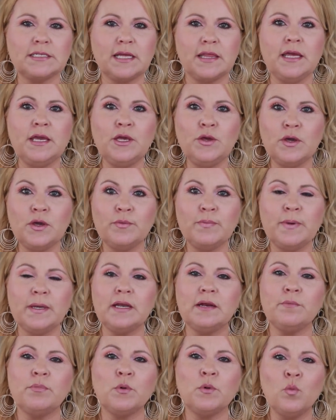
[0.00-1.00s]
I think you can pick
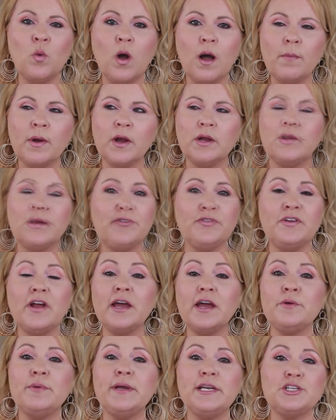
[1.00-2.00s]
it up at Walmart, but if
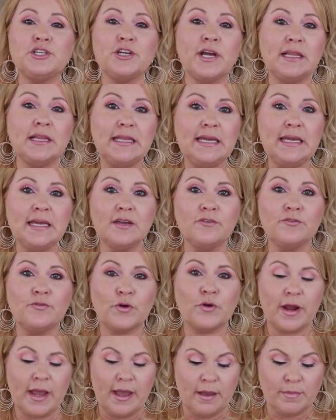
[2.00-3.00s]
not, I'll make sure I link it
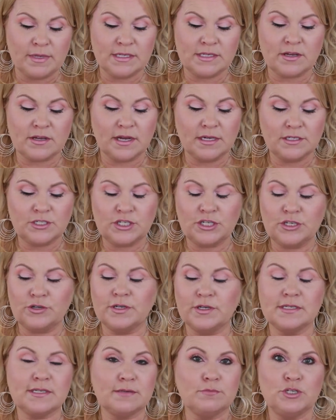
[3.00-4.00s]
for Amazon too,
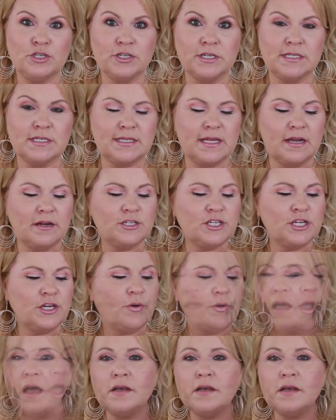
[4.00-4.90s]
because I'm sure it's there too.